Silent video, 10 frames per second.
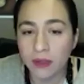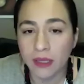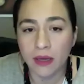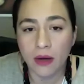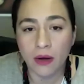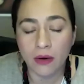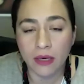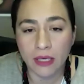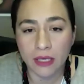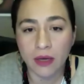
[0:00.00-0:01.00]
Our
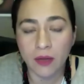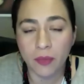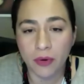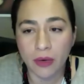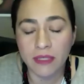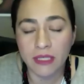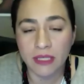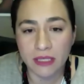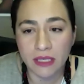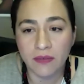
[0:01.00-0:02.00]
Indian health programs in the
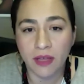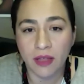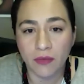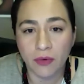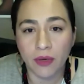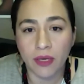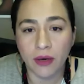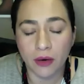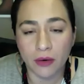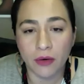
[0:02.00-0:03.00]
state of California,
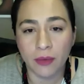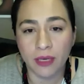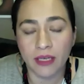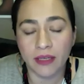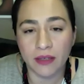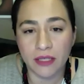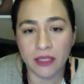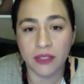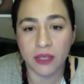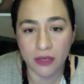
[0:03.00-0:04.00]
our urban Indian health
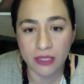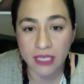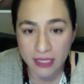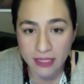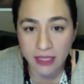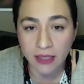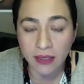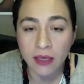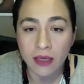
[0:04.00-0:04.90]
centers are testing,